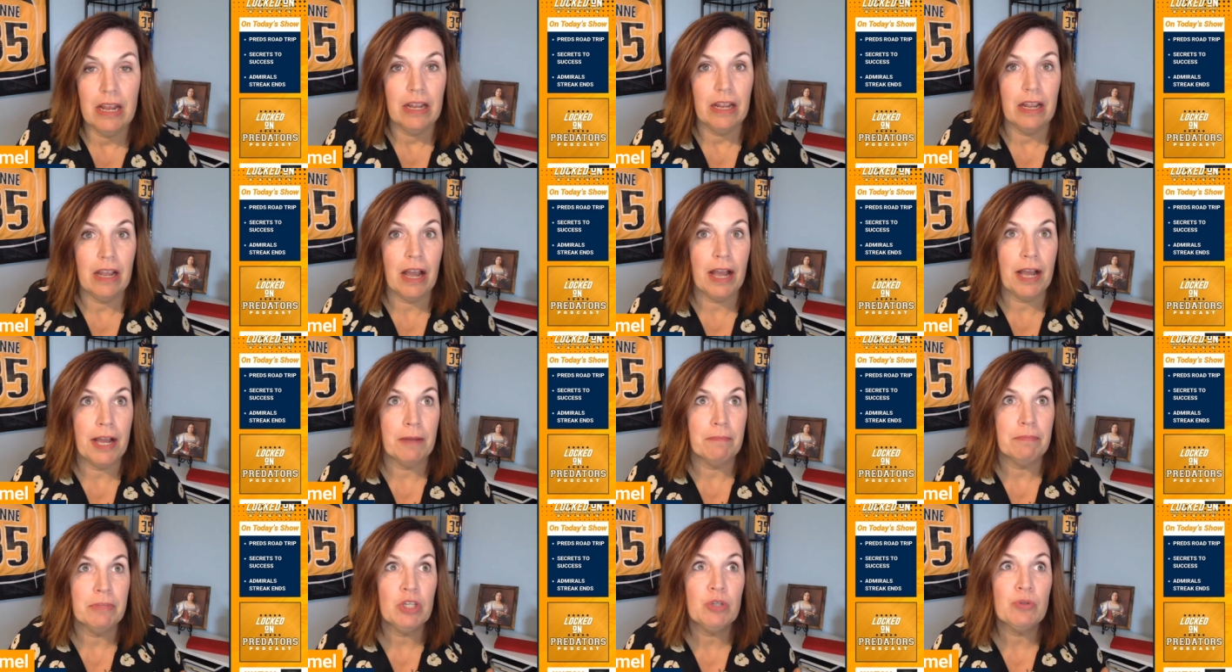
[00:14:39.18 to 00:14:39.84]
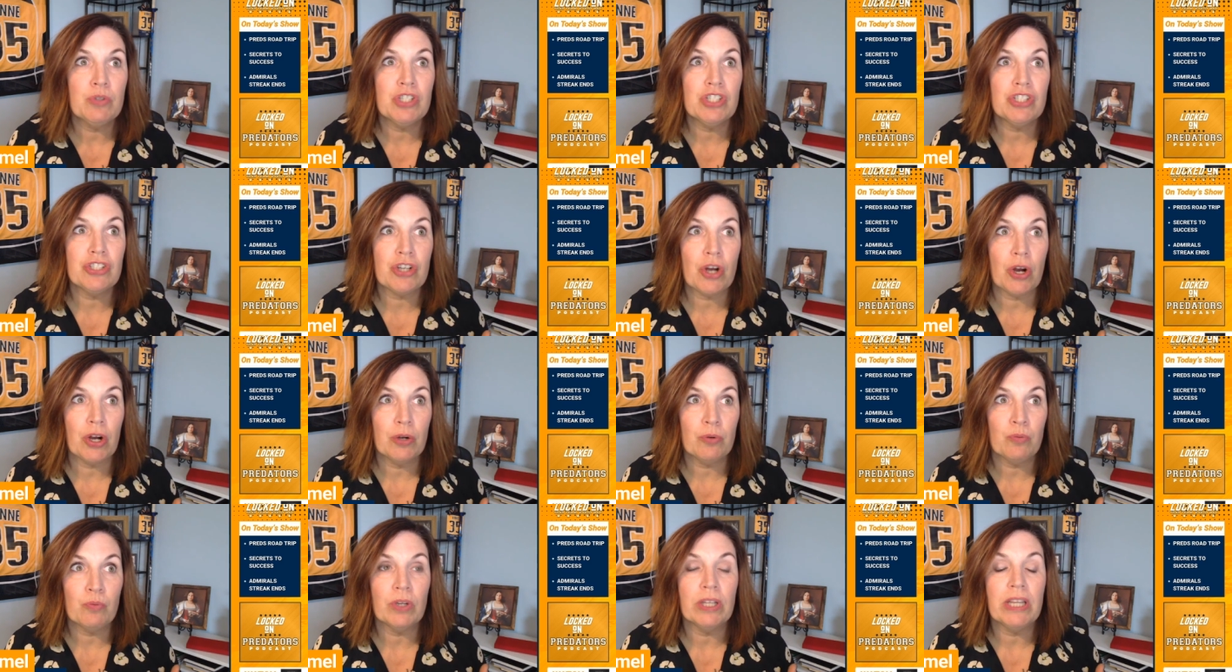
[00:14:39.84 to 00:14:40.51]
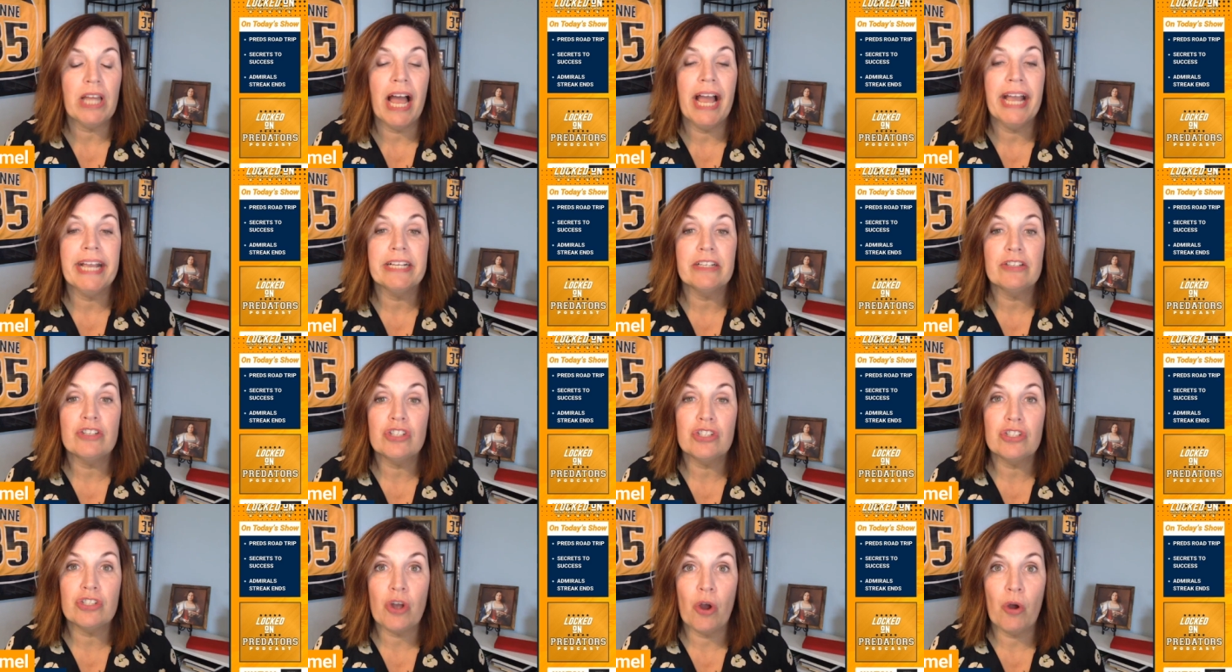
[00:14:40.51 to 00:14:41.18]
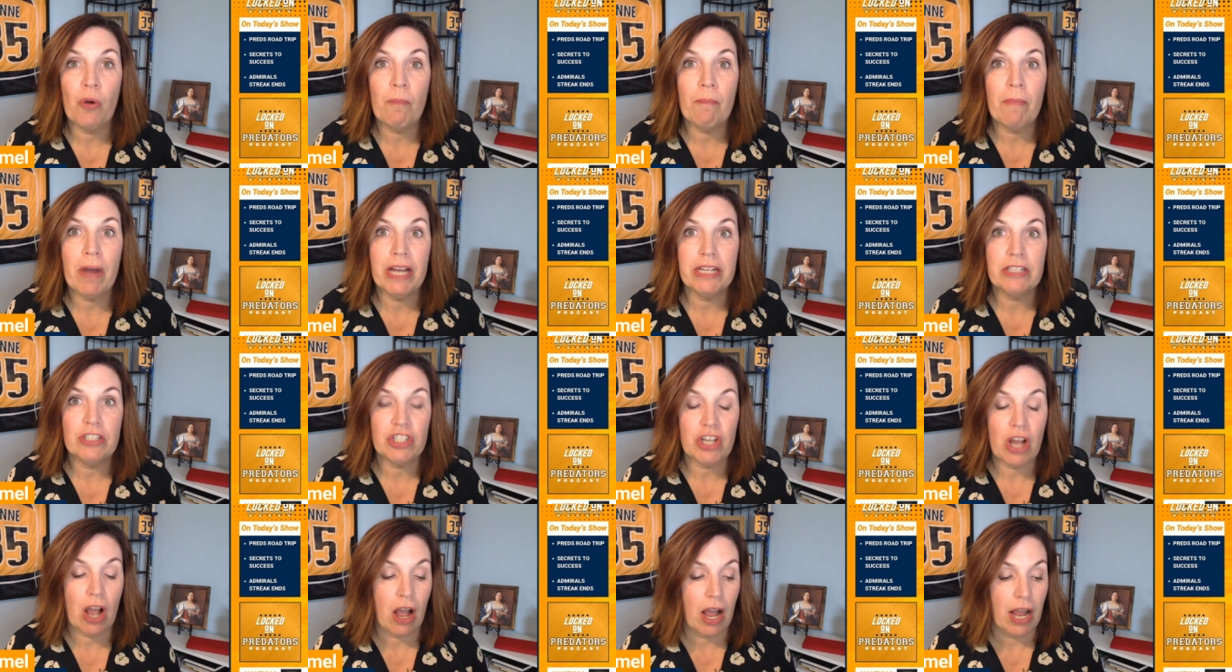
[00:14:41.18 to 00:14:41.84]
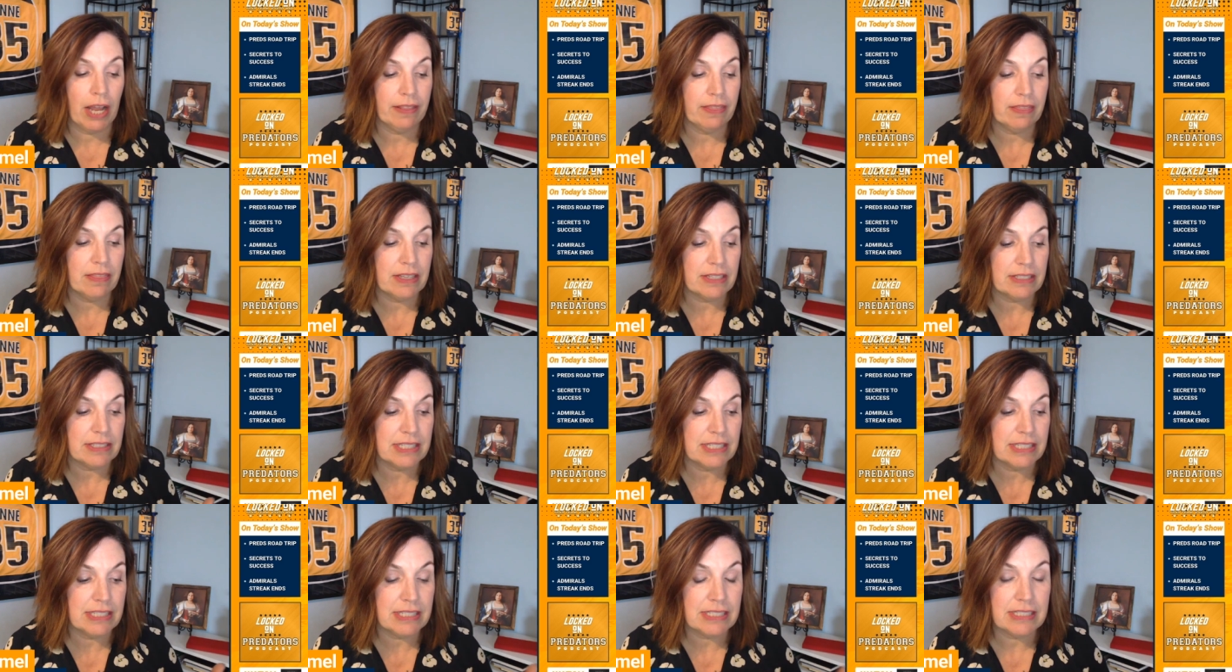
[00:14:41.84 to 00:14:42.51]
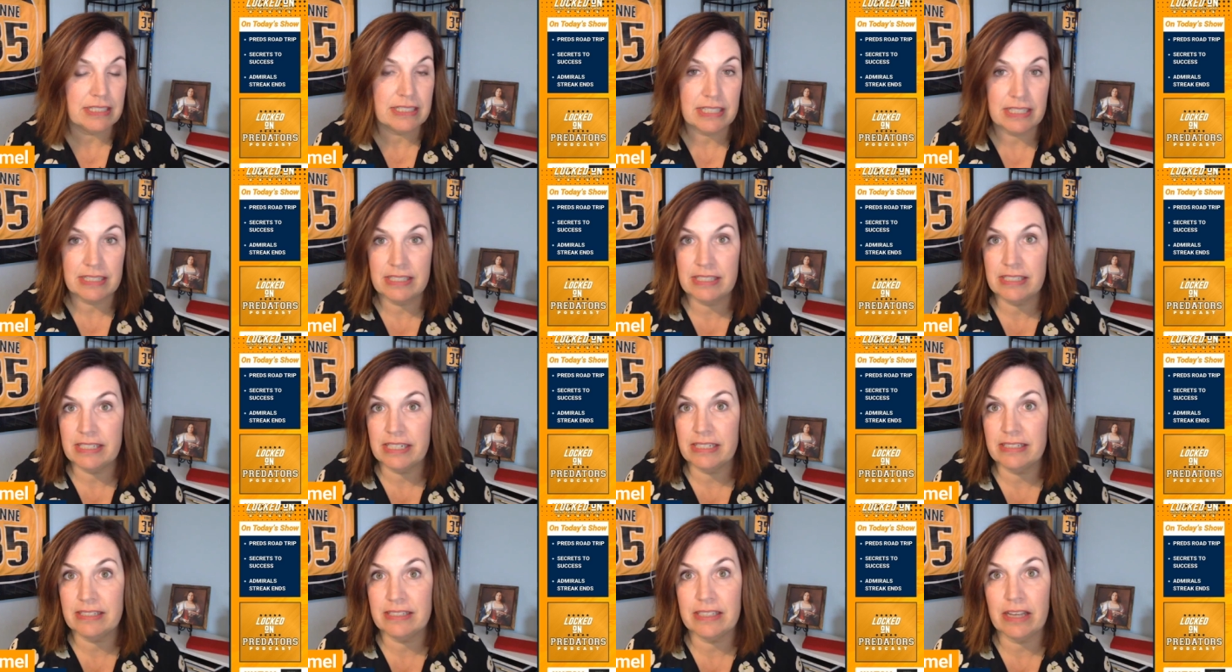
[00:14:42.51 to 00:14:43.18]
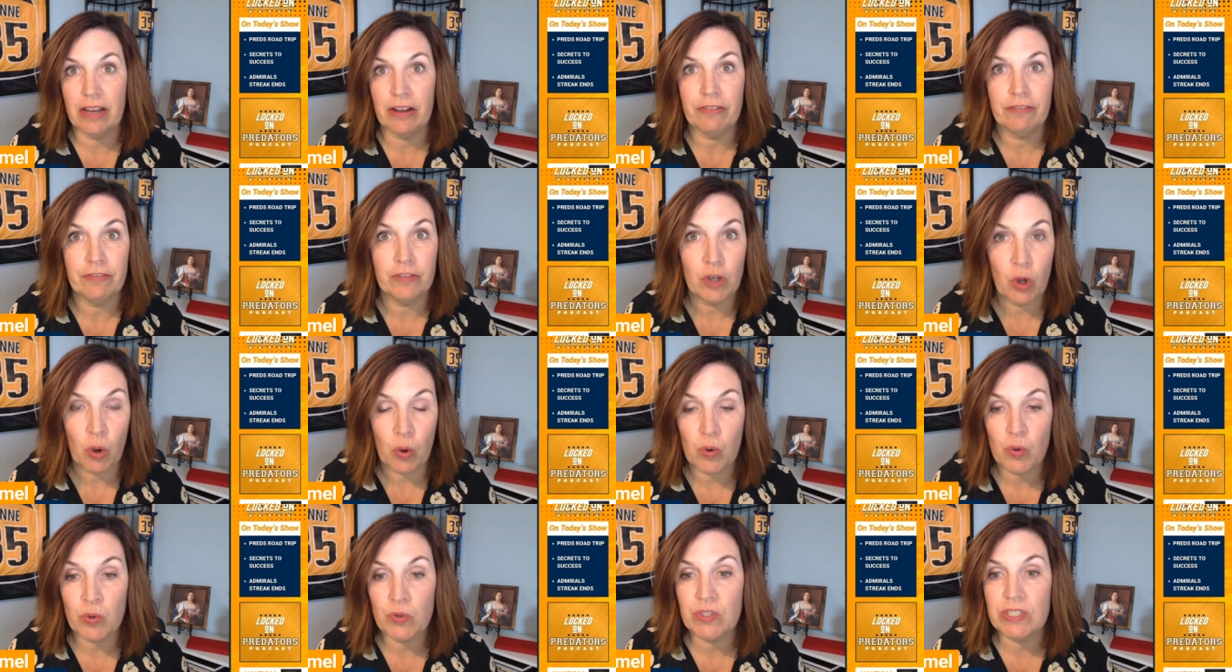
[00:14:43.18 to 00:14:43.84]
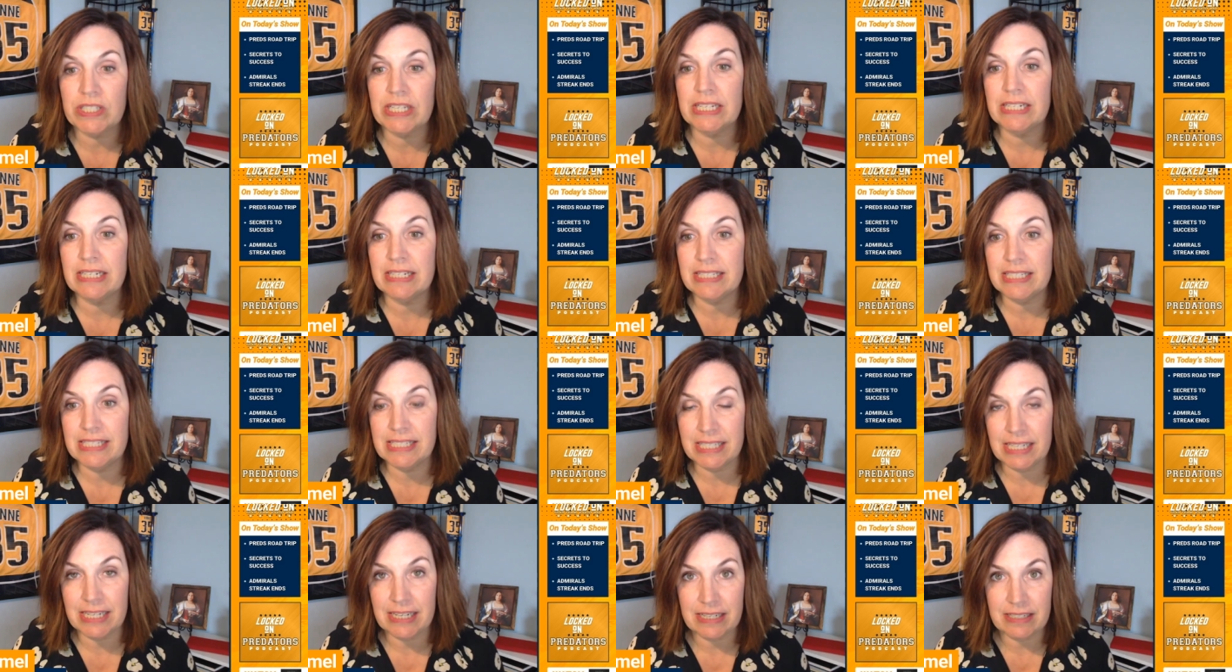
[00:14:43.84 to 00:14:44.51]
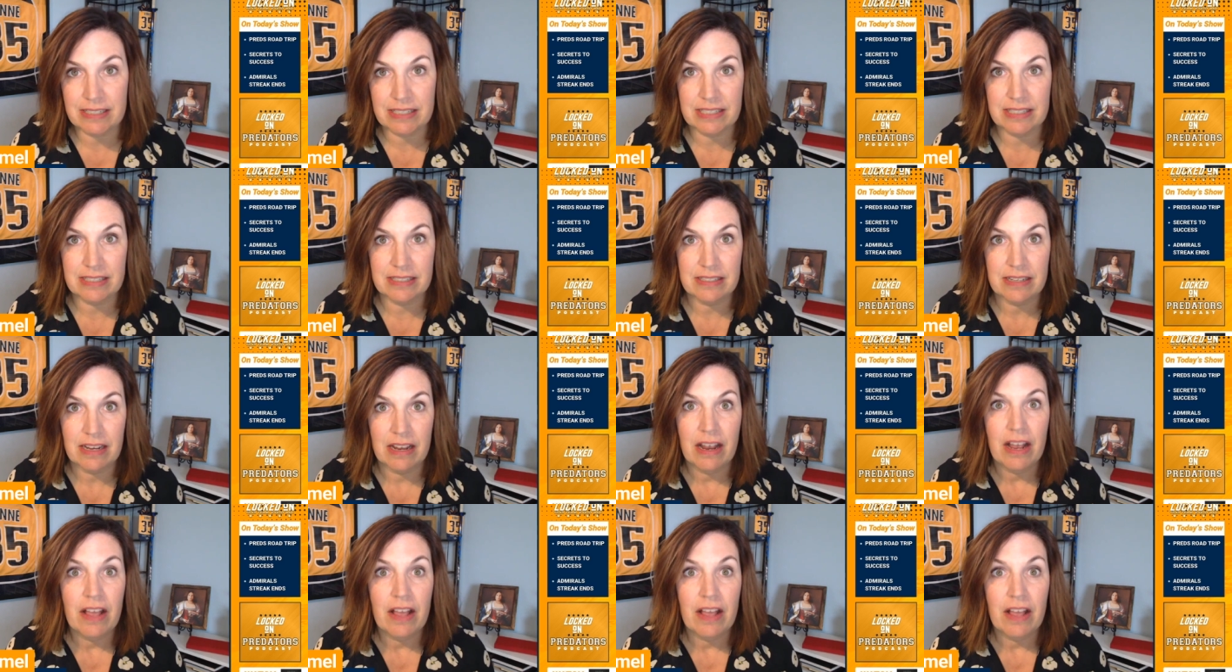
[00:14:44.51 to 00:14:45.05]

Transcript: um, you start relying so much on the statistics of goals and assists